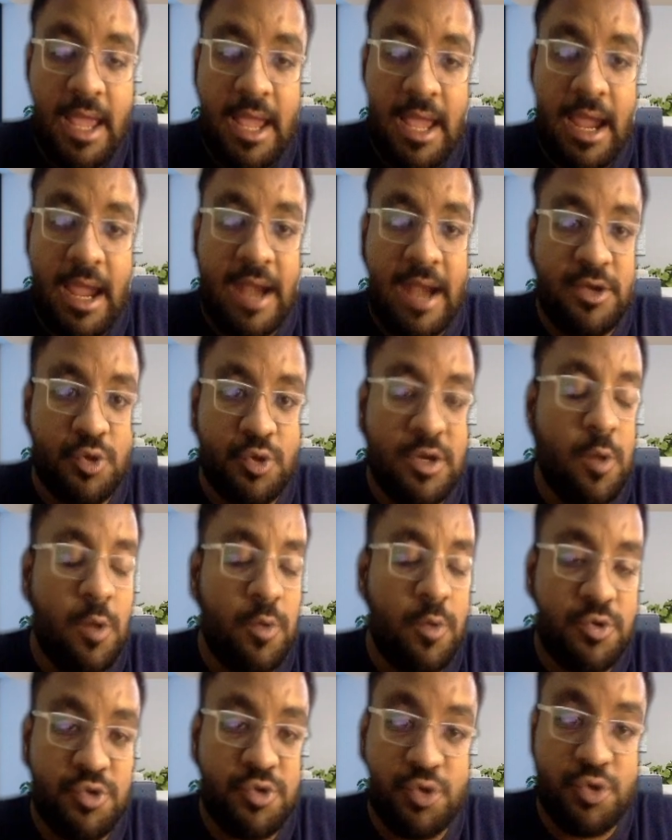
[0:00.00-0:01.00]
and you
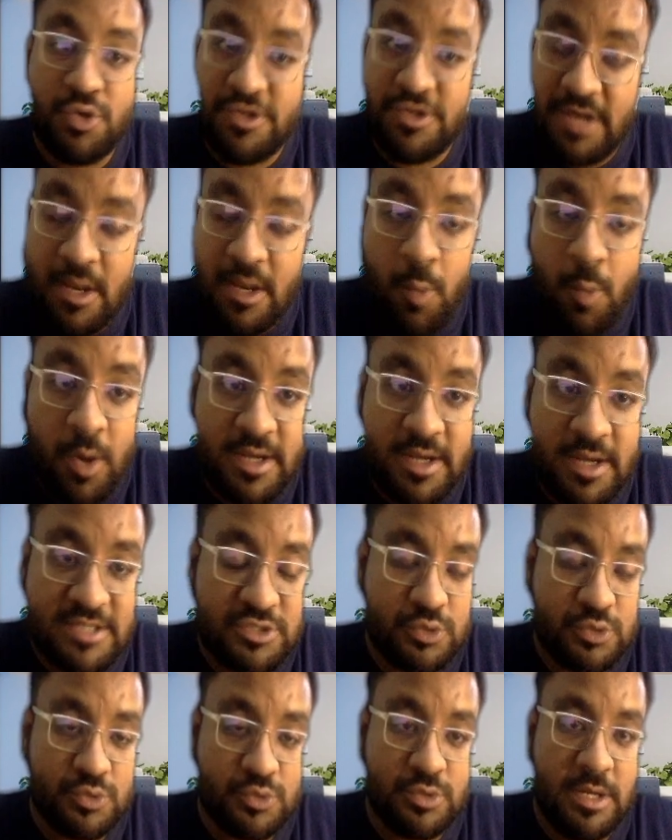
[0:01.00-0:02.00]
really want us
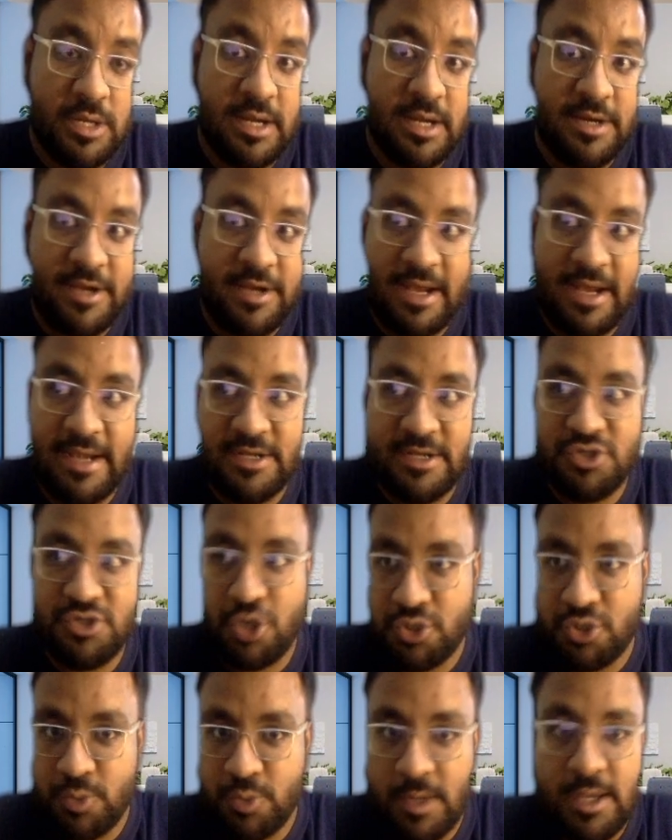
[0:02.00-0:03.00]
to treat
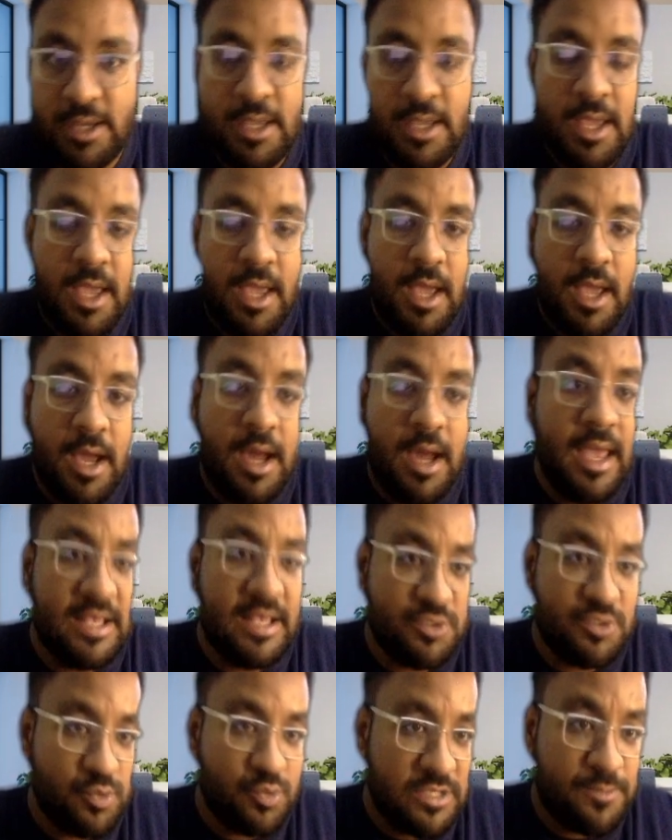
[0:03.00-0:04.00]
Joshua
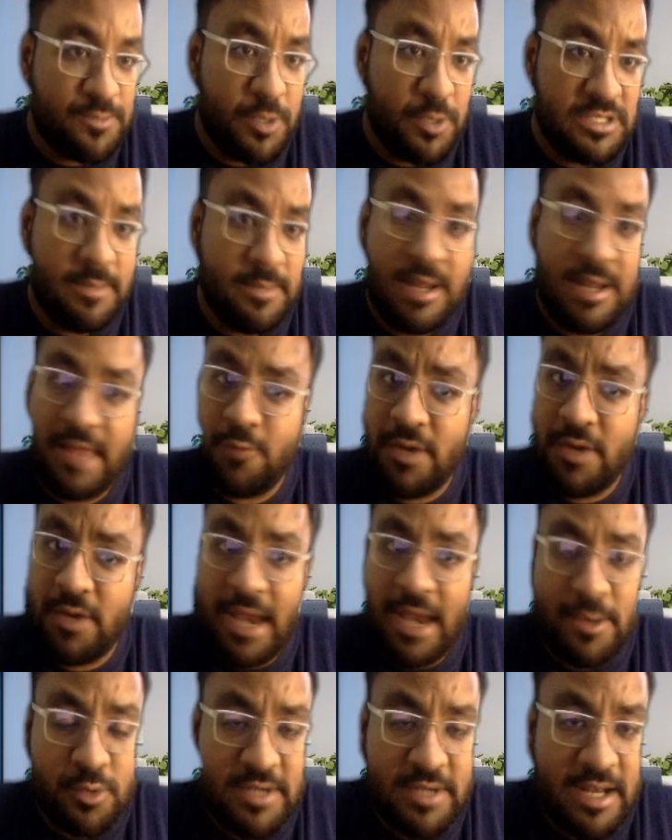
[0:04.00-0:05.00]
as soon as possible. I would
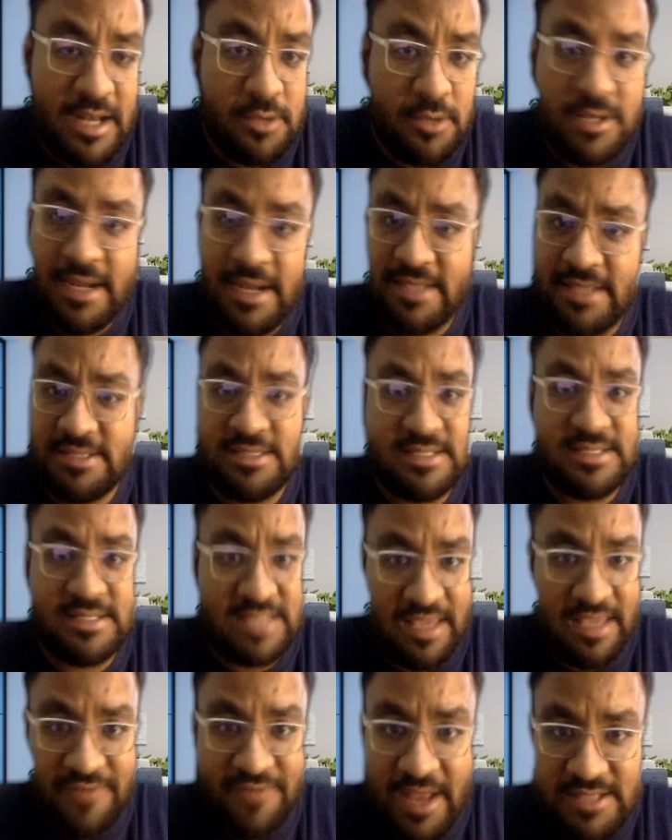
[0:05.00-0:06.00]
like to tell you that he's in the
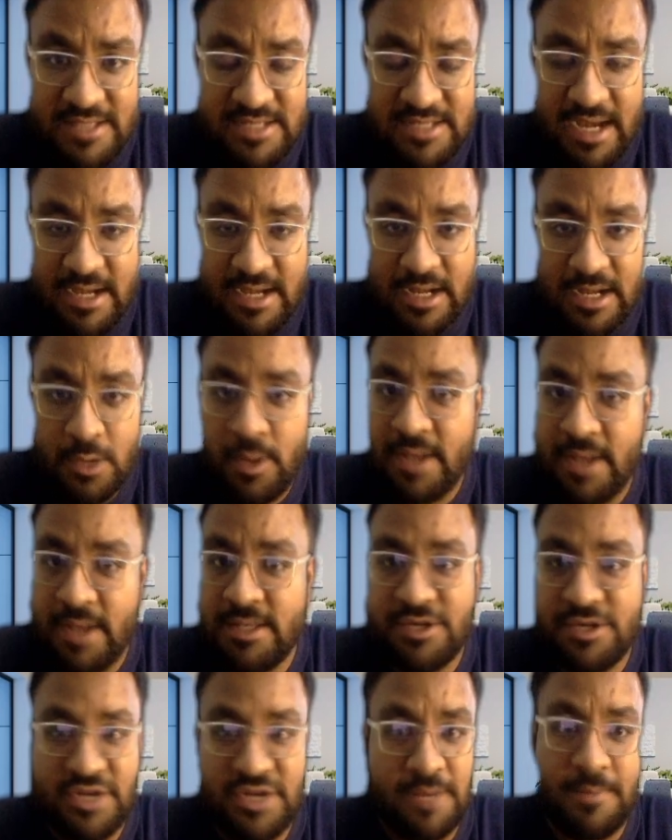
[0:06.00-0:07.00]
safe hands right now, and
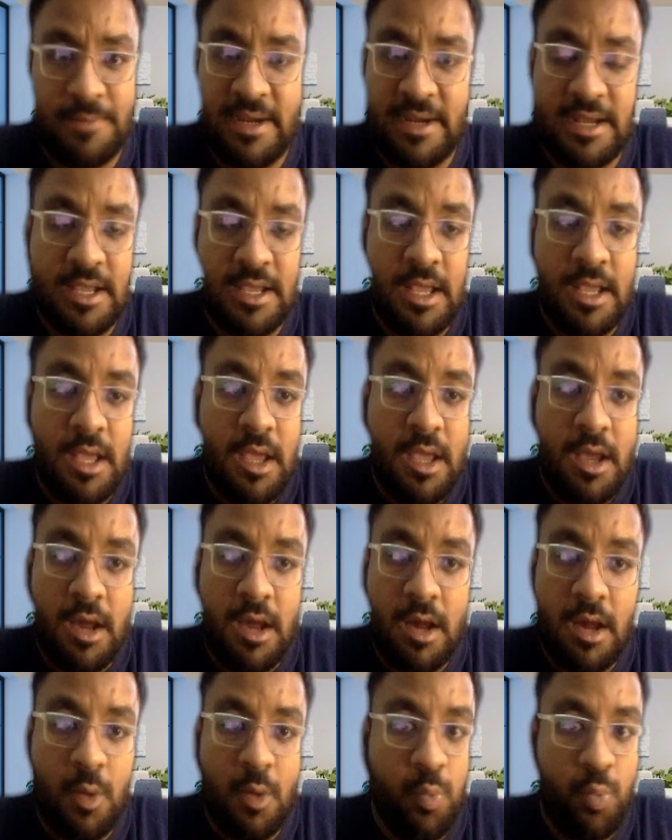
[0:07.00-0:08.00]
the treatment
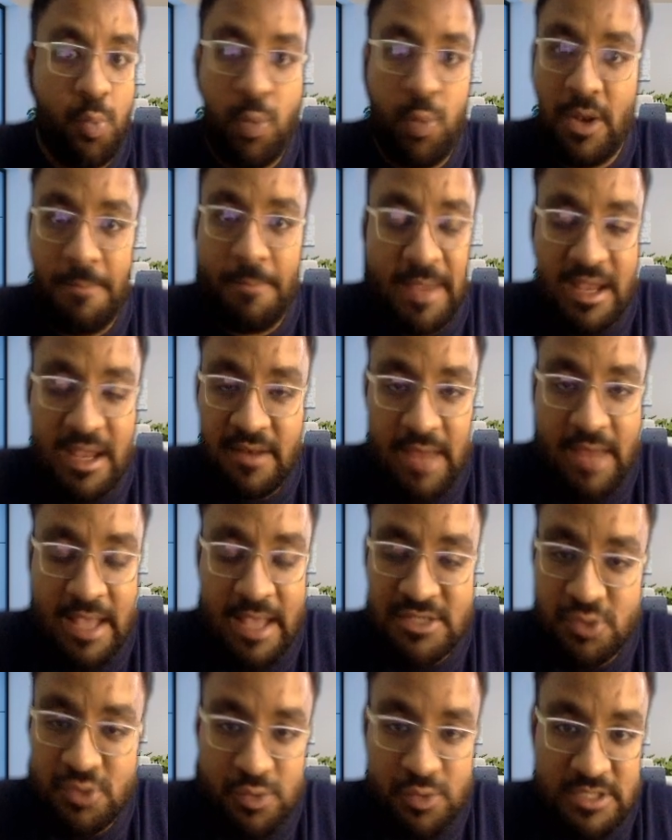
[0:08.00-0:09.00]
will begin
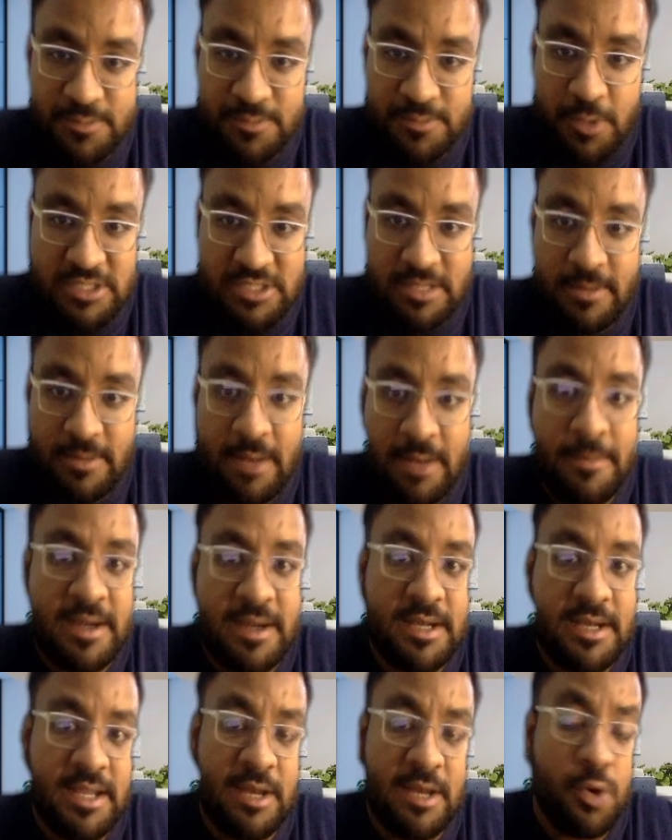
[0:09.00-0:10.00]
as soon as possible.
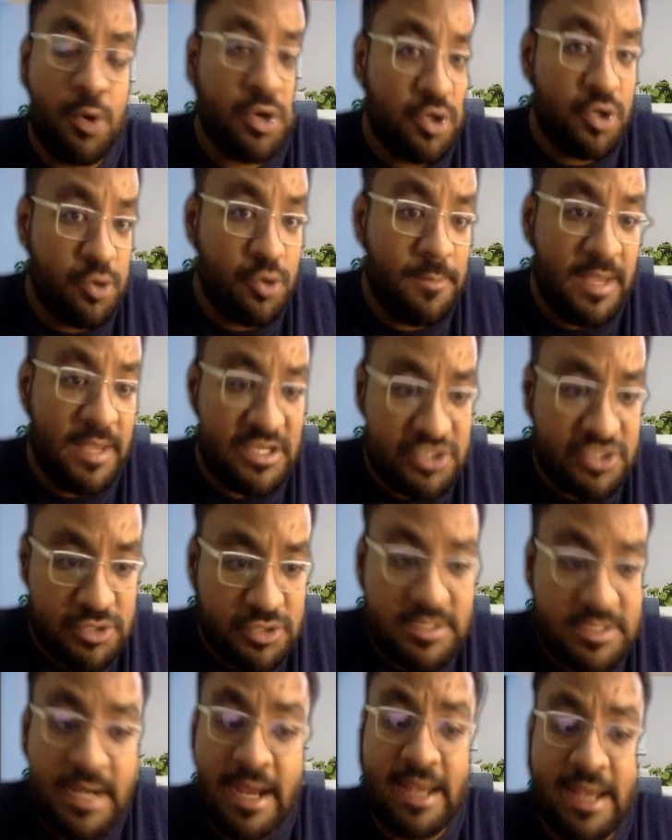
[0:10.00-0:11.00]
But in order to make
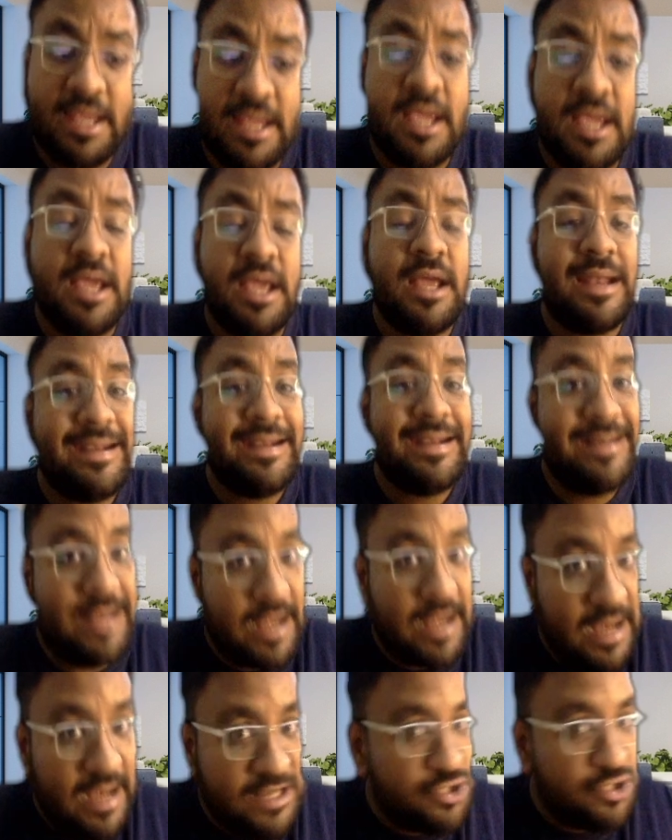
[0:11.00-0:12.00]
sure that I
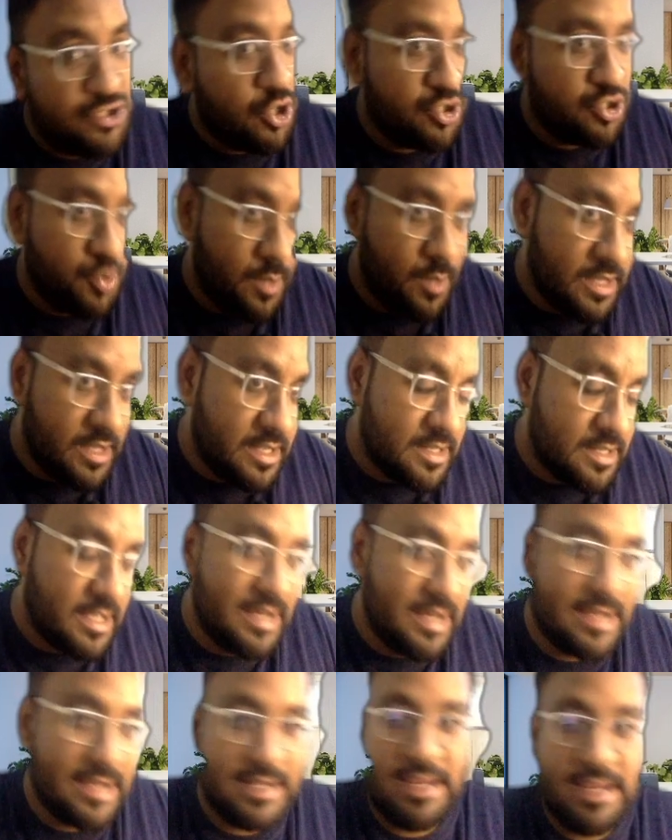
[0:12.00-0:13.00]
treat Joshua
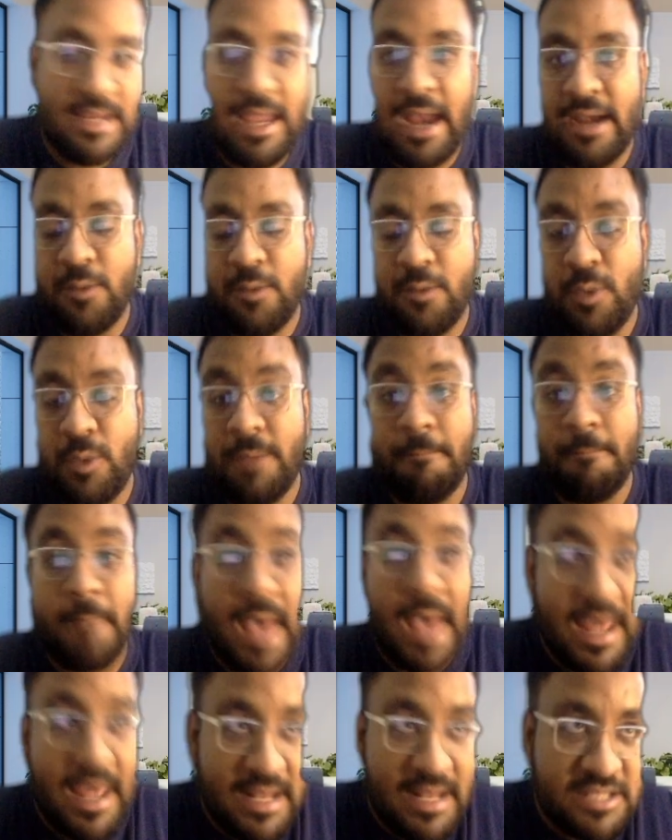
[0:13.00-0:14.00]
correctly, and we
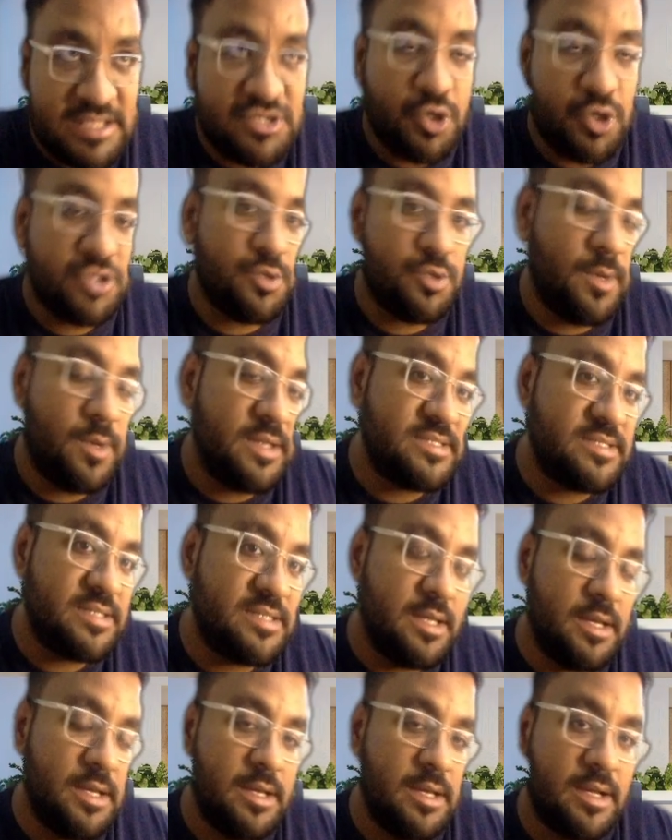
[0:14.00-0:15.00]
manage Joshua's
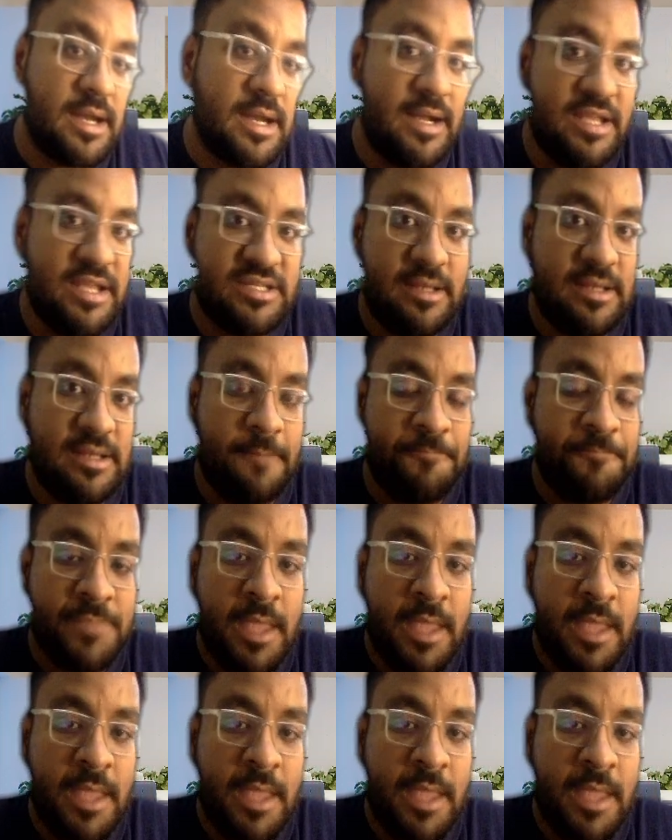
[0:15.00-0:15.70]
condition